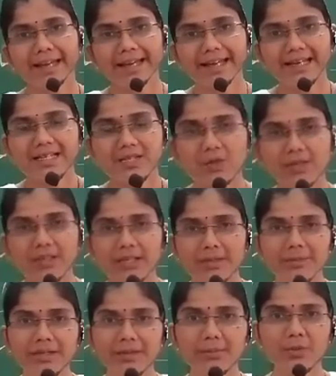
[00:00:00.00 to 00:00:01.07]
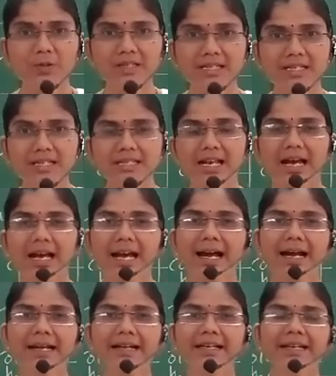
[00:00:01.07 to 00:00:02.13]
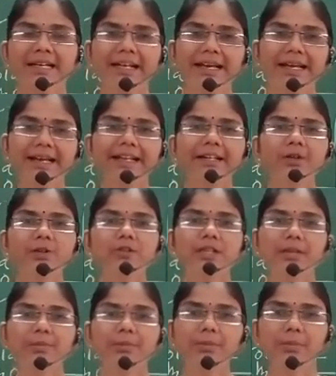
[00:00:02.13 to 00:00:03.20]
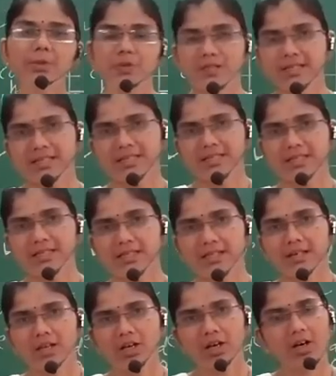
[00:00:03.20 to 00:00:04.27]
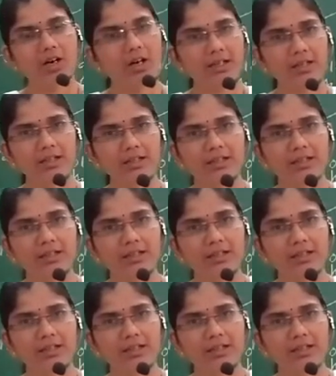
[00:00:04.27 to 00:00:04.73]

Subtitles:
exothermic process and endothermic process. Or